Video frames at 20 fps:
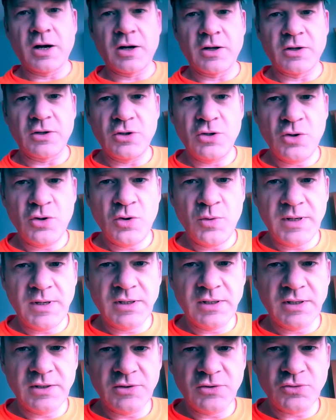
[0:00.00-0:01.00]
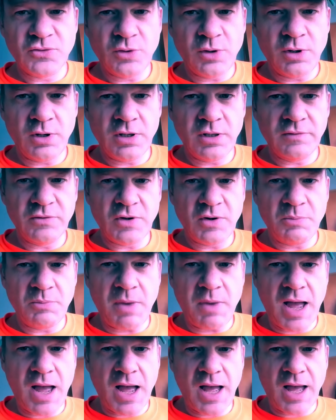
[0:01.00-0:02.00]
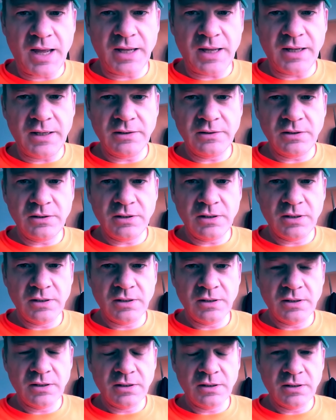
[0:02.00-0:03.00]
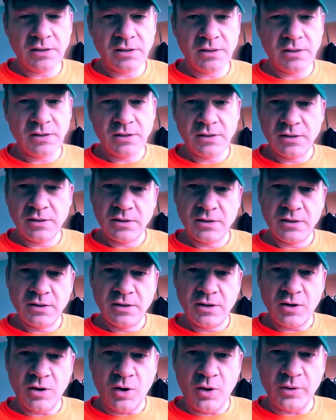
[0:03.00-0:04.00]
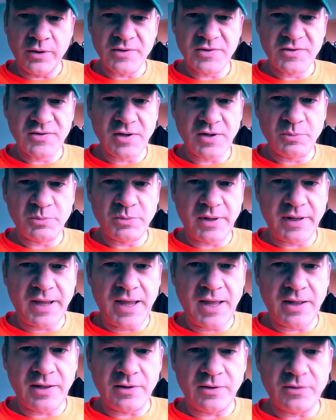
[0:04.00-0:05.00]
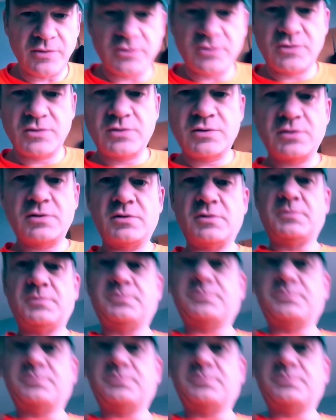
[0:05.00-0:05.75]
you in control of your mind, or is something else?